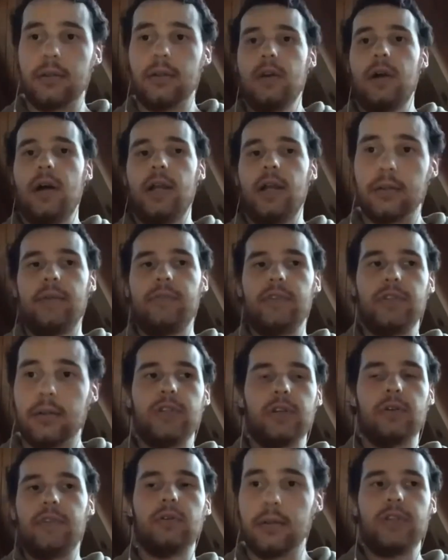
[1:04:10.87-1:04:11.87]
I love you
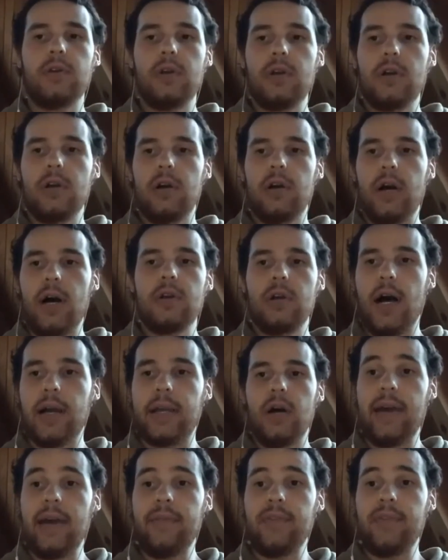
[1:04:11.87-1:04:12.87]
too.
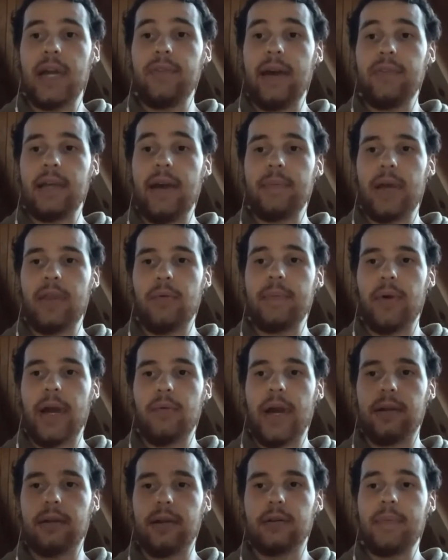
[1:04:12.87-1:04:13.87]
Kevin Knightley, by the
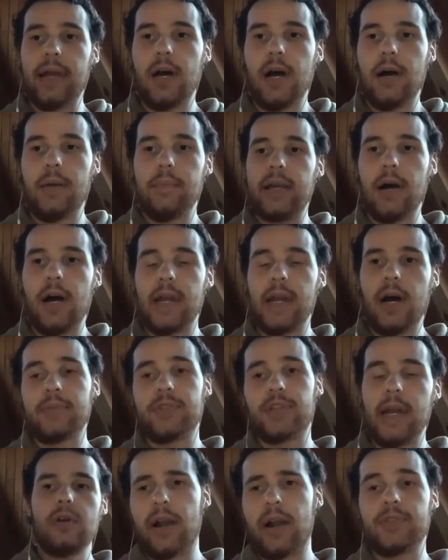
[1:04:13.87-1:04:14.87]
way. And I'm
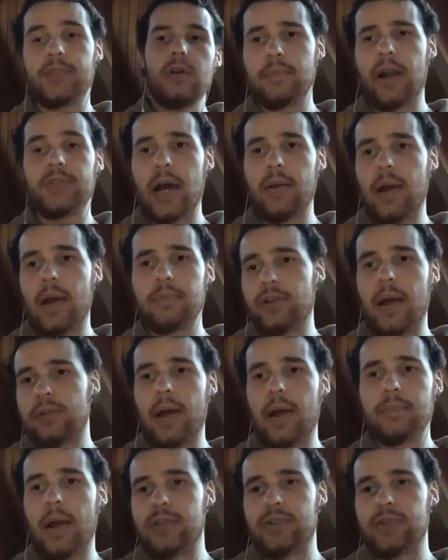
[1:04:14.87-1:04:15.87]
sorry. I should have
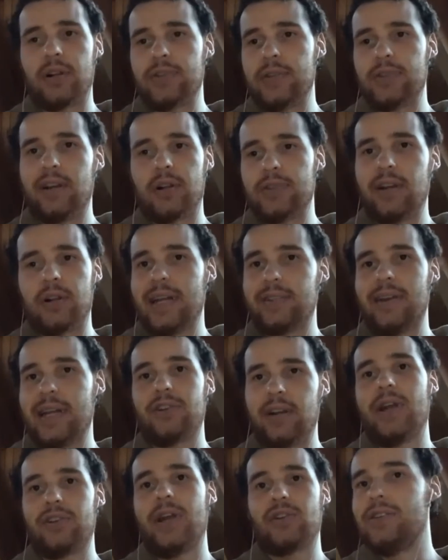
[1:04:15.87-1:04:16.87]
said this earlier because now you're
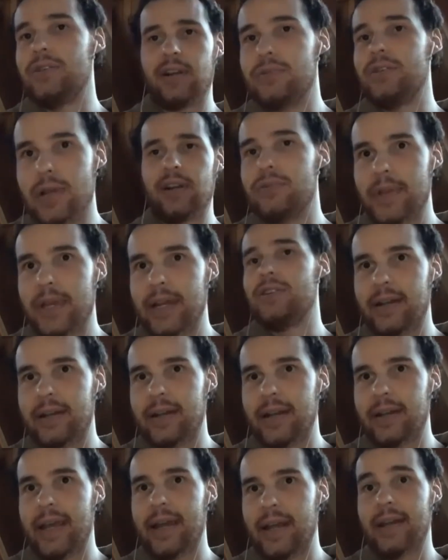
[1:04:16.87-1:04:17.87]
trying to do something
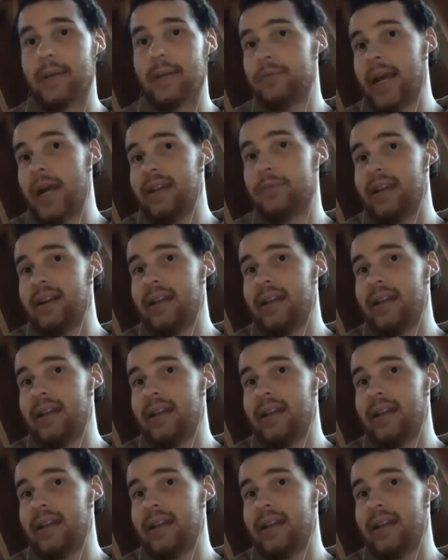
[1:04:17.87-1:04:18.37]
and I'm dragging it out.